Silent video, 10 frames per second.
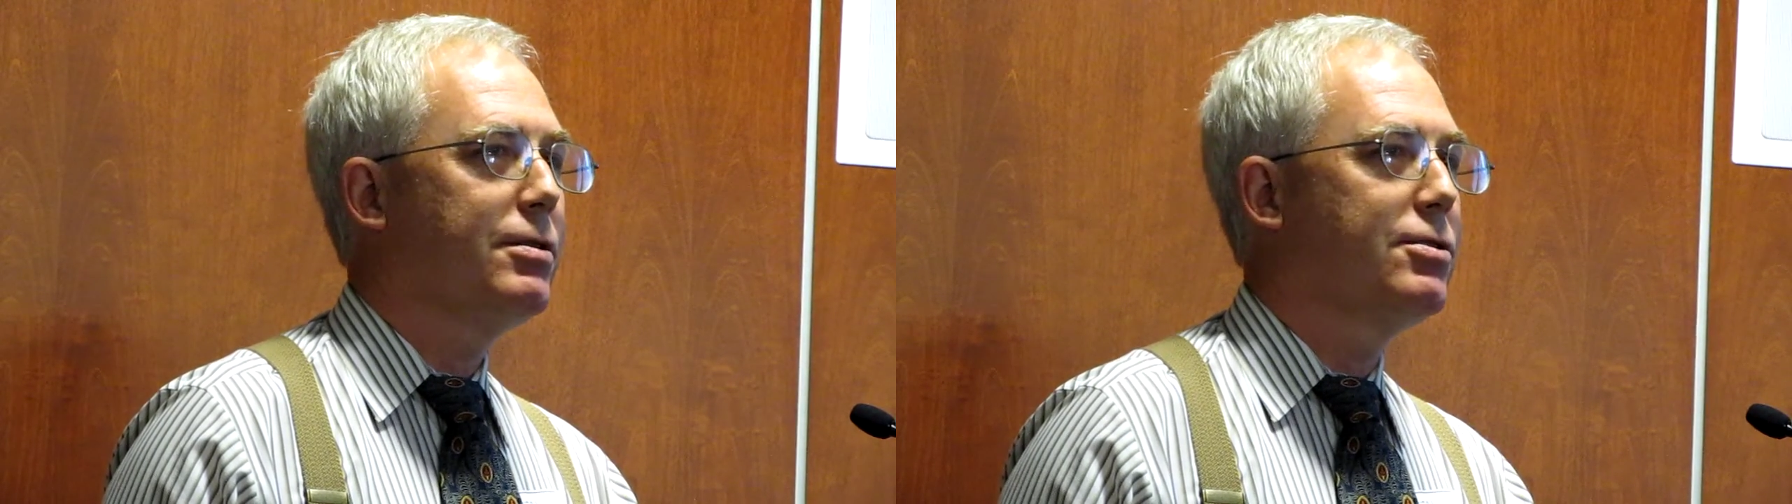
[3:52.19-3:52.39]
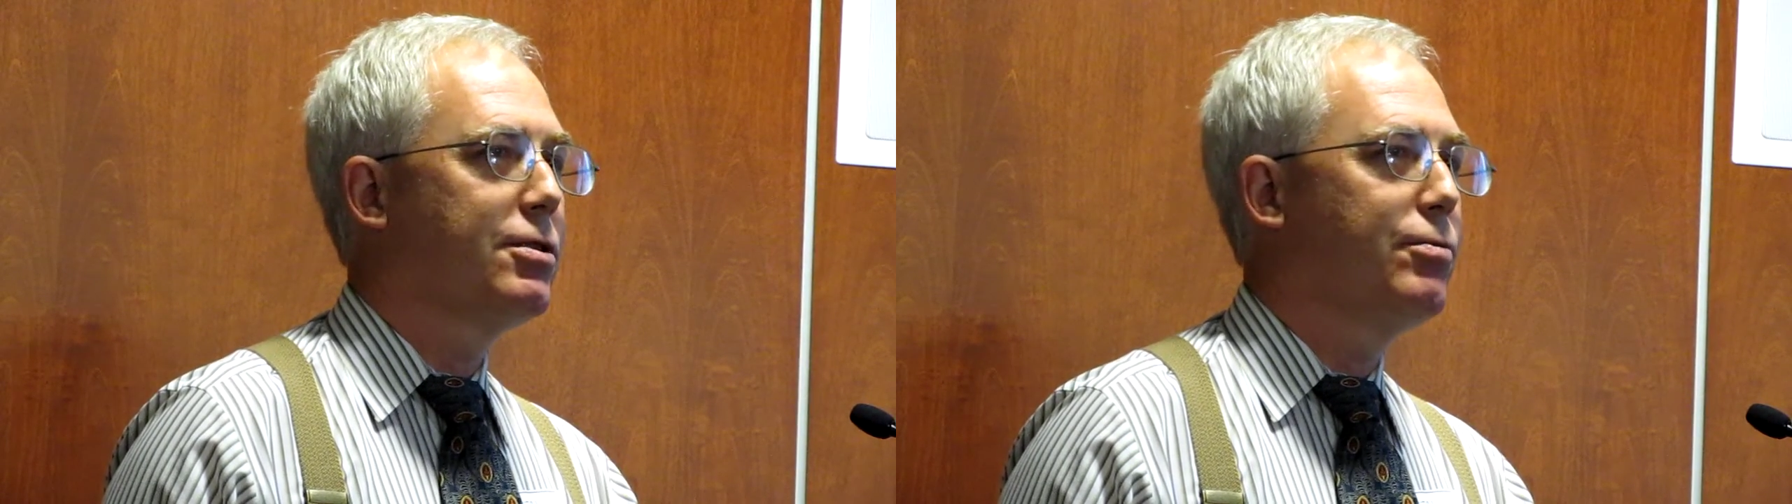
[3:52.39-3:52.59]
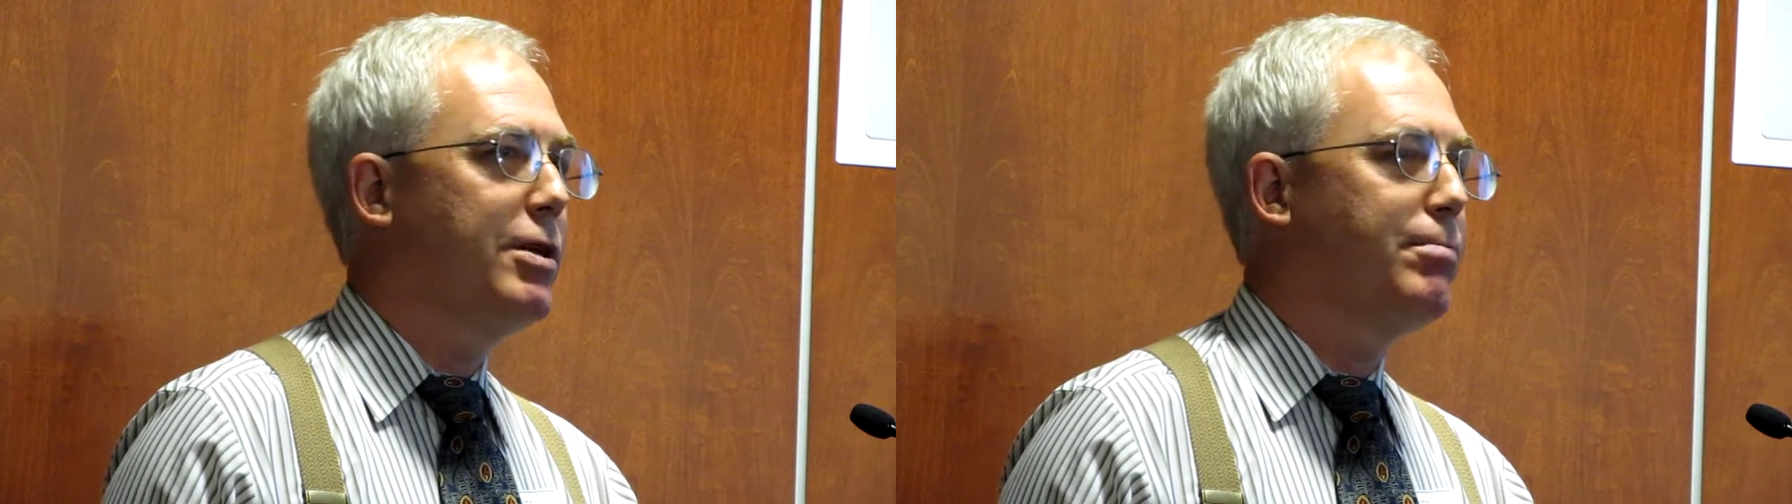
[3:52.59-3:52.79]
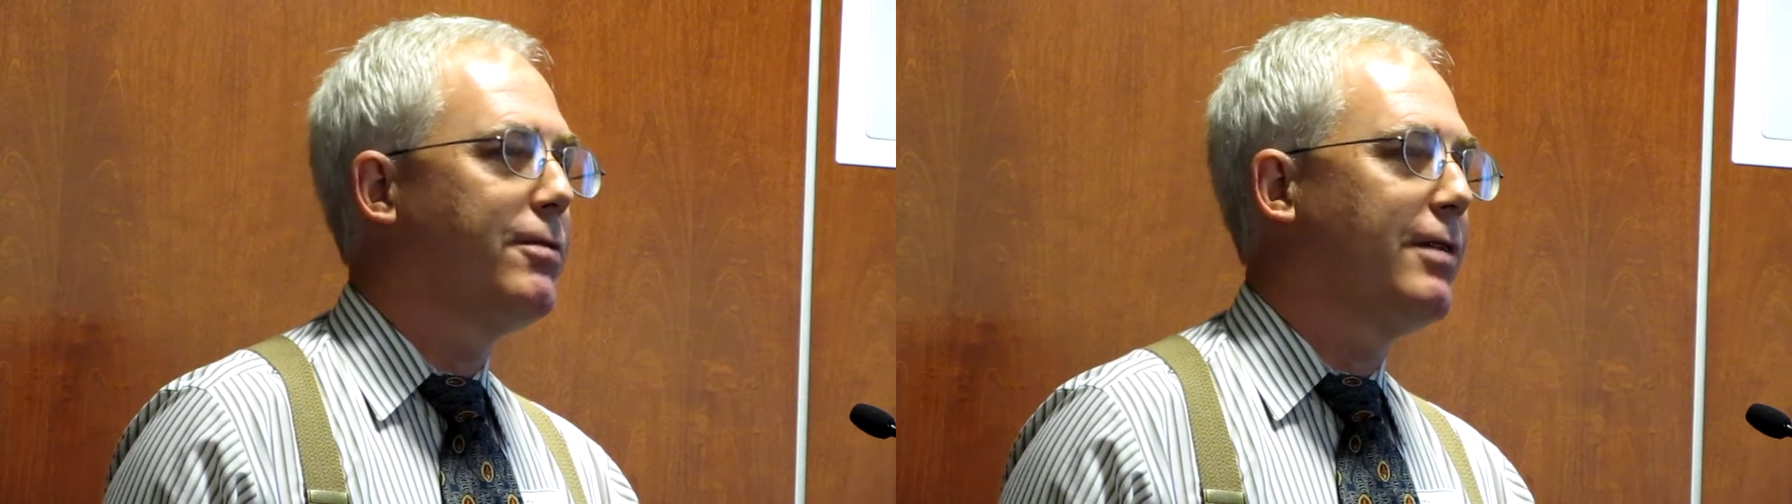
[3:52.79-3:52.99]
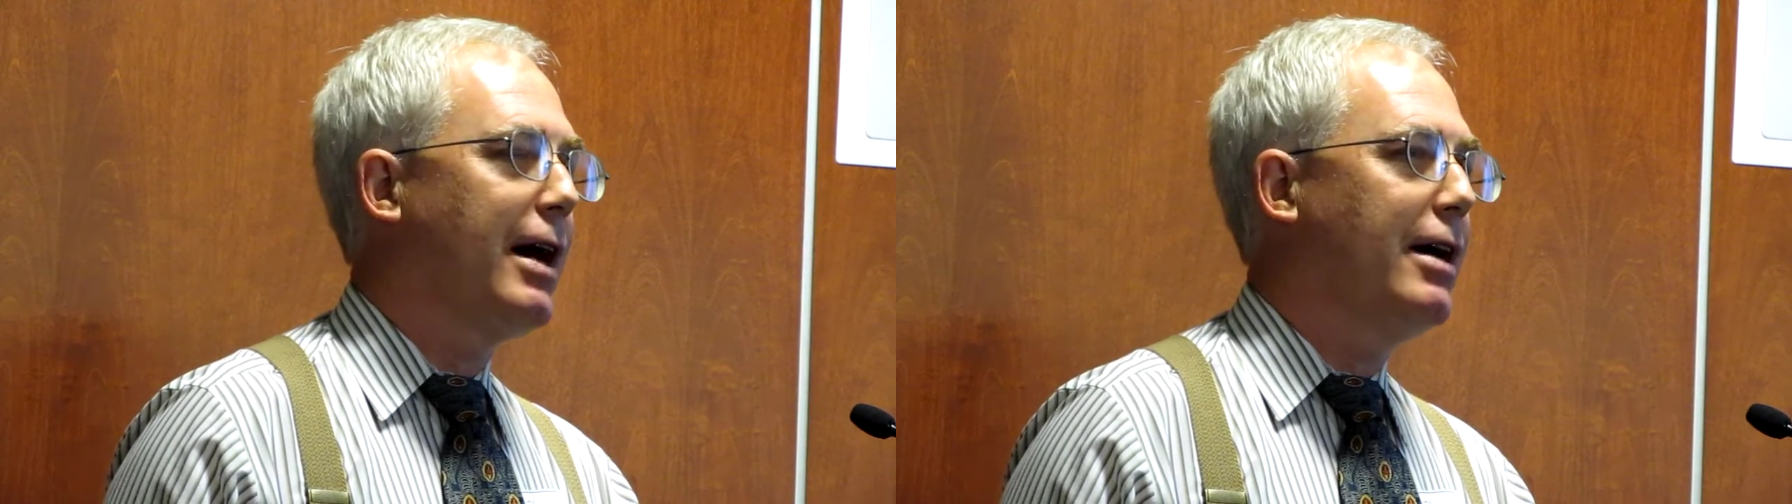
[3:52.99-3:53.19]
so we
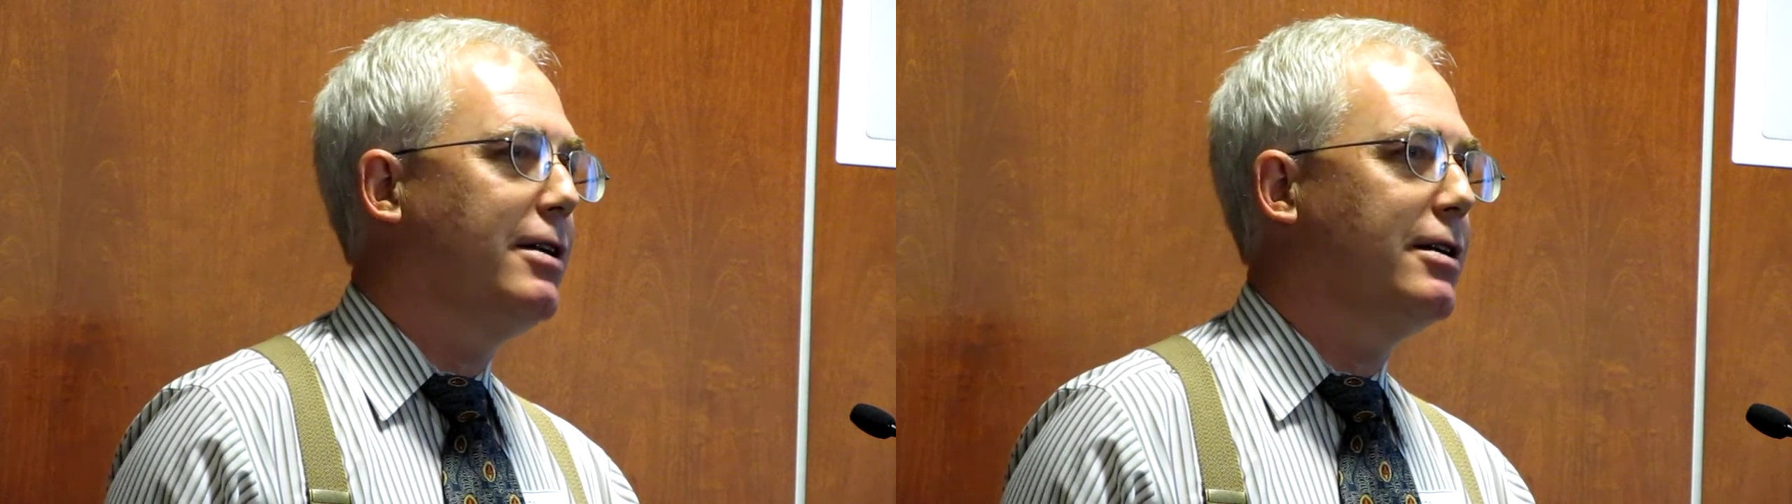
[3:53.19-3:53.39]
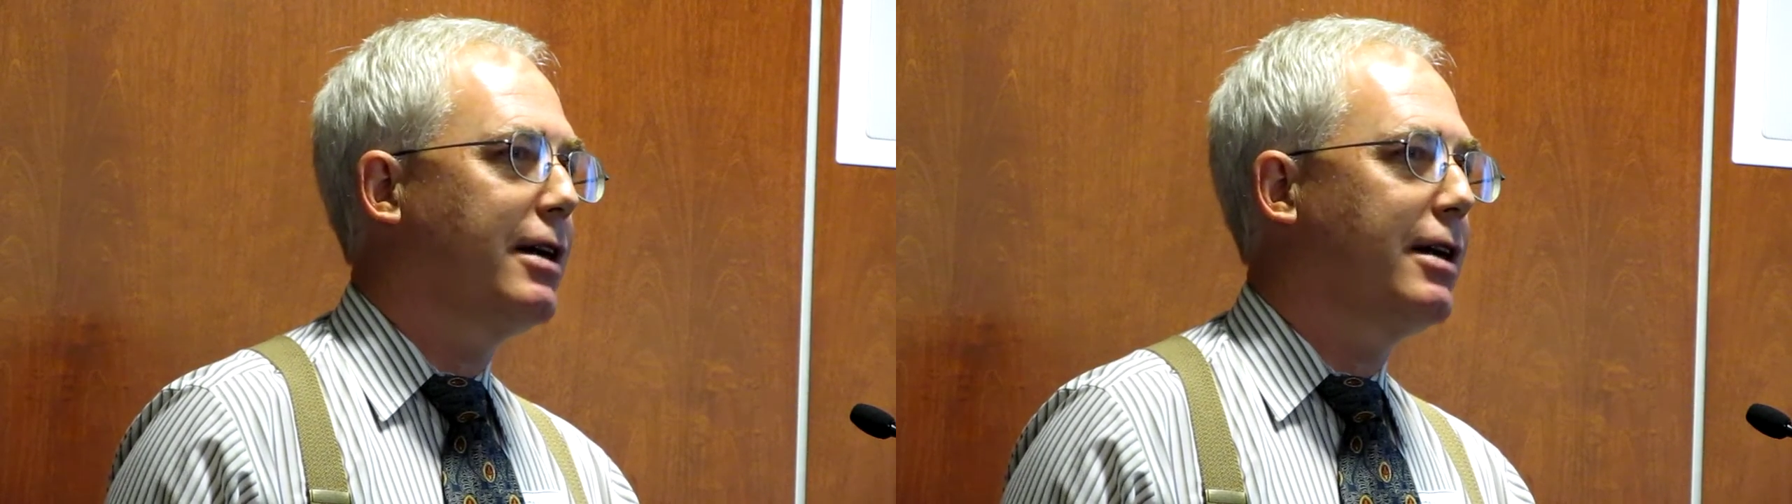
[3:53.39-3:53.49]
provide